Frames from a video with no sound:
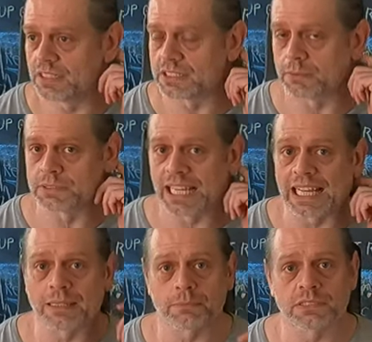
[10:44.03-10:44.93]

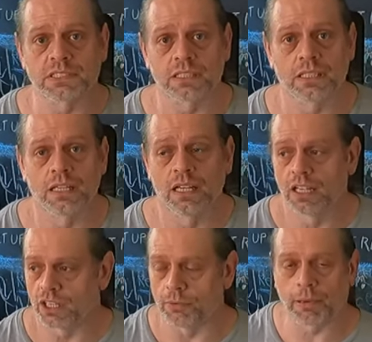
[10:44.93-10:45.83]
sometimes
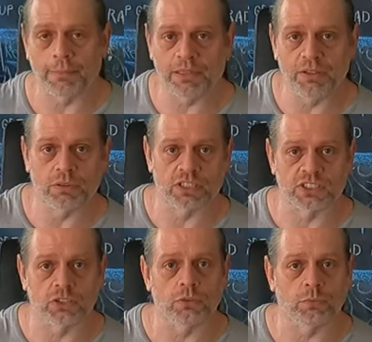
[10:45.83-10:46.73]
you might be doing a
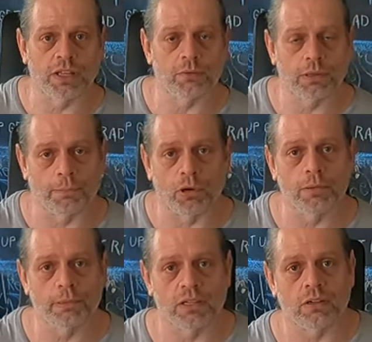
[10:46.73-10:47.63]
certain weight with a
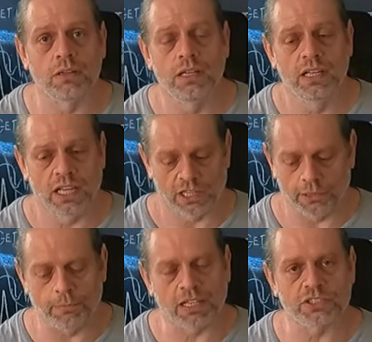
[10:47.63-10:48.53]
barbell, and
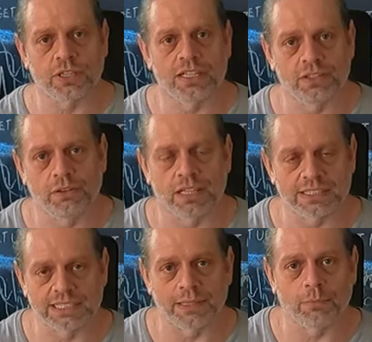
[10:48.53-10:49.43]
you might try to do
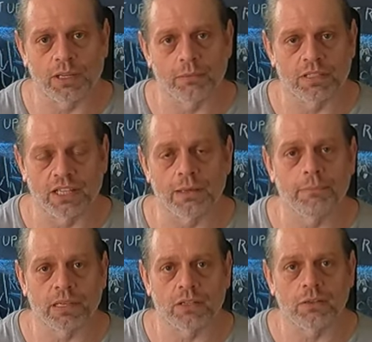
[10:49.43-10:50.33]
that same weight with a
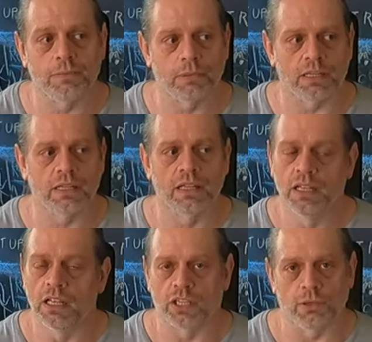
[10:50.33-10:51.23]
dumbbell, but
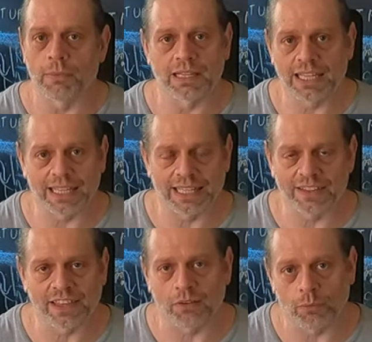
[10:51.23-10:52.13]
you might not
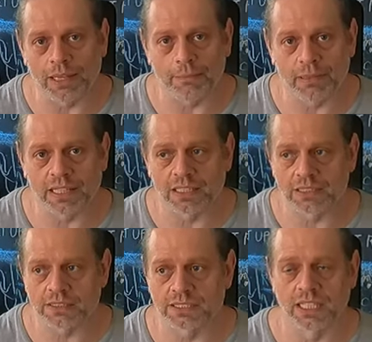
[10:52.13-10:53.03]
get that weight
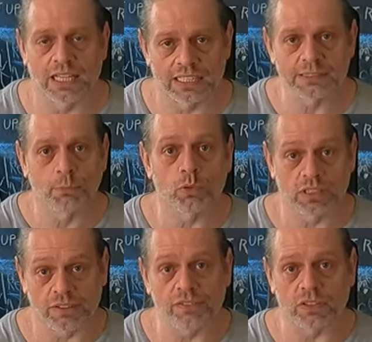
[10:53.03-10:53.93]
because it's
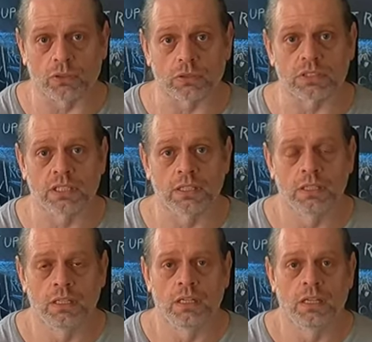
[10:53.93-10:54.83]
more difficult
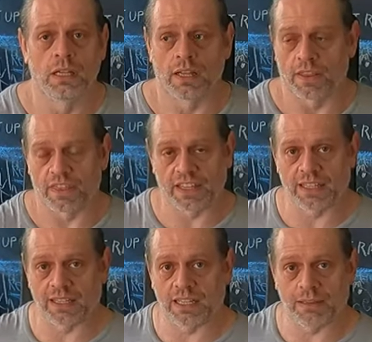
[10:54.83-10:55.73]

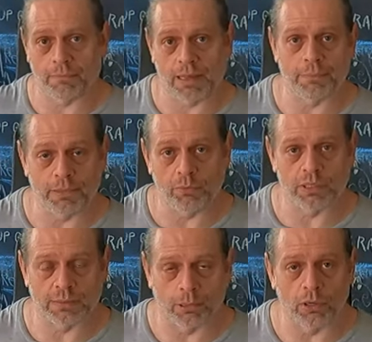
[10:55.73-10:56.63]
than it might be
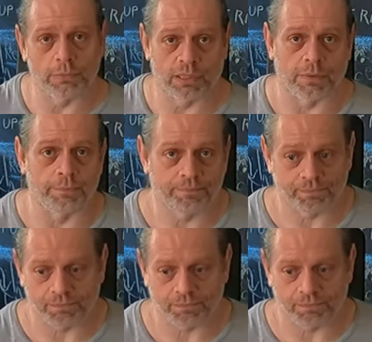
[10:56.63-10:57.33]
with the barbell,